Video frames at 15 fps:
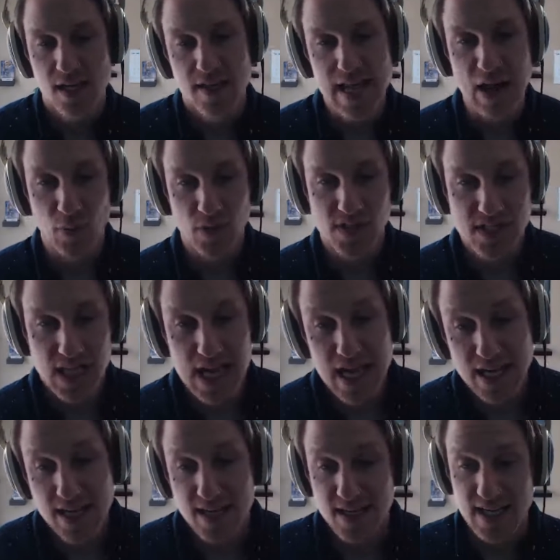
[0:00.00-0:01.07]
that was
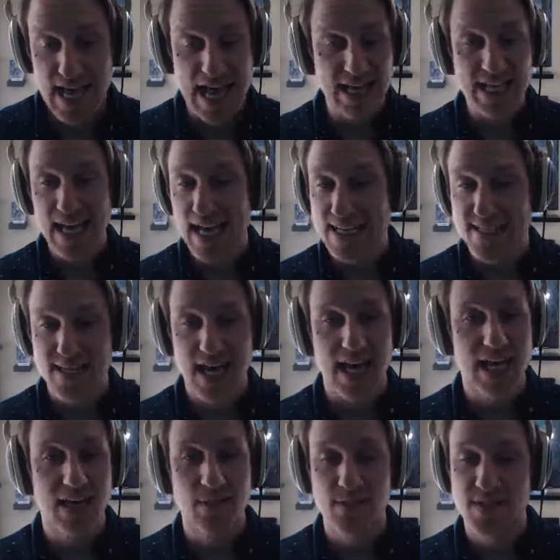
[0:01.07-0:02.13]
like NES
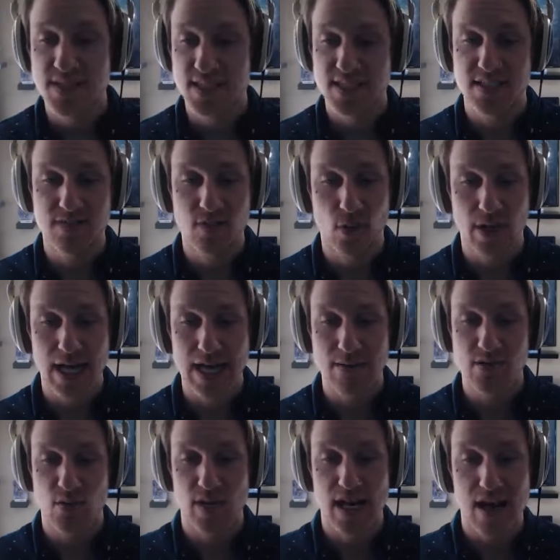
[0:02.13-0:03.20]
games, 64
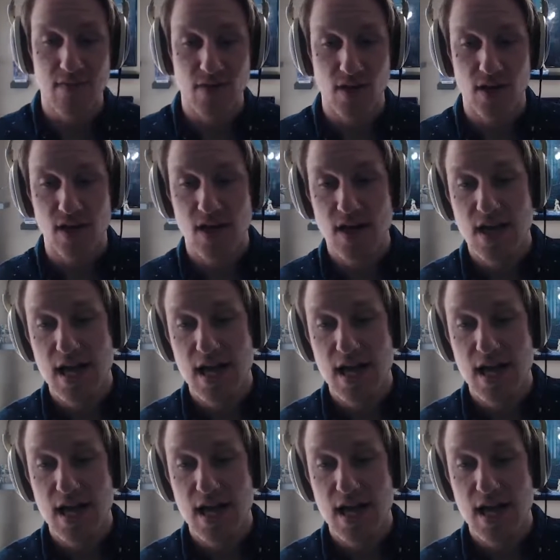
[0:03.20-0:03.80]
games, whatever.